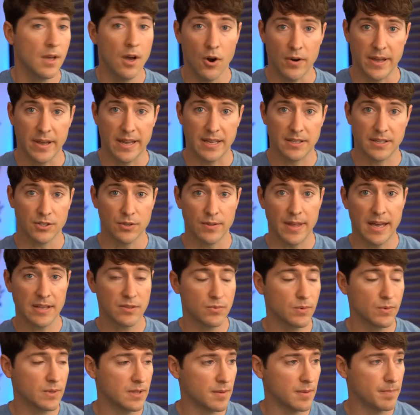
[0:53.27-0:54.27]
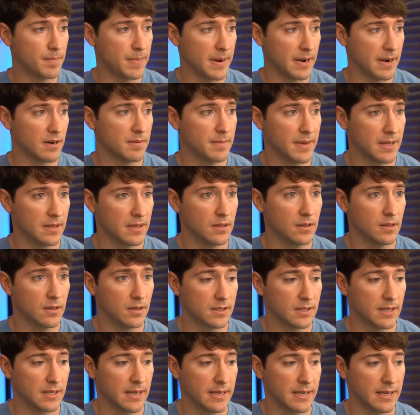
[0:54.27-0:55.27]
Okay, so that's what the Para method
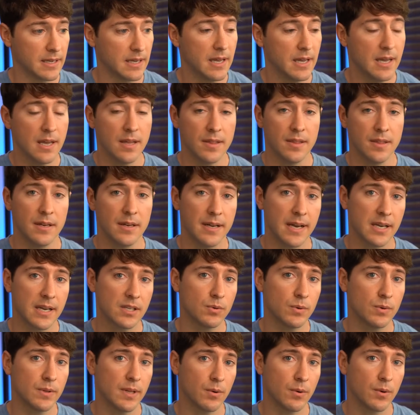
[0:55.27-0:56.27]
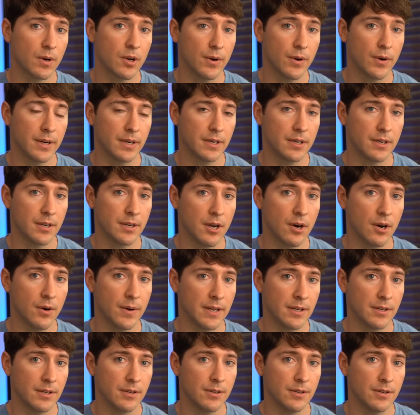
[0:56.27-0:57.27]
looks like. The next one that we're going to go
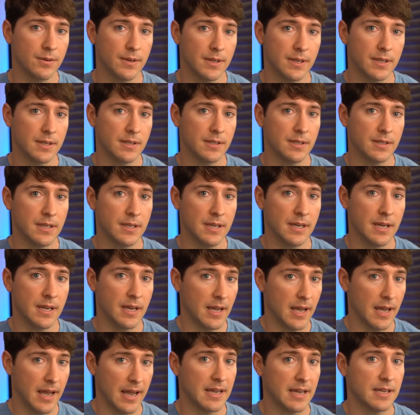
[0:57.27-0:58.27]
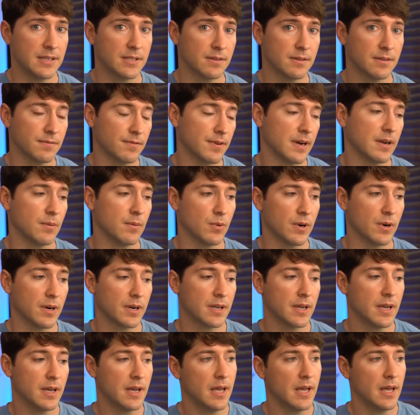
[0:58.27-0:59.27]
into is the ACE
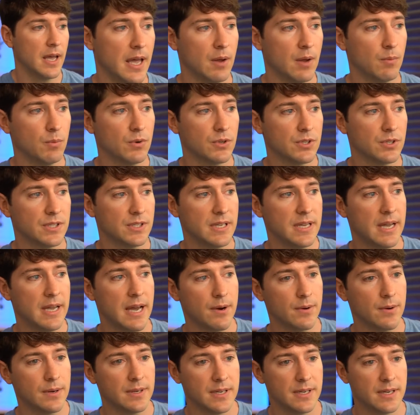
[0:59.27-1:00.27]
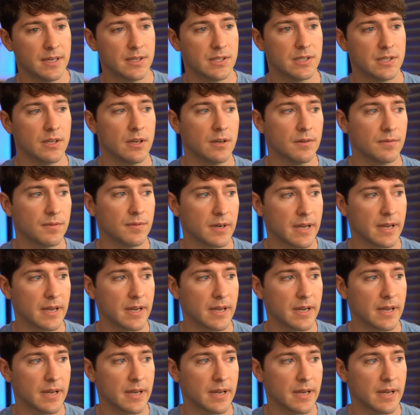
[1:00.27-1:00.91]
framework, and we'll see how it does solve for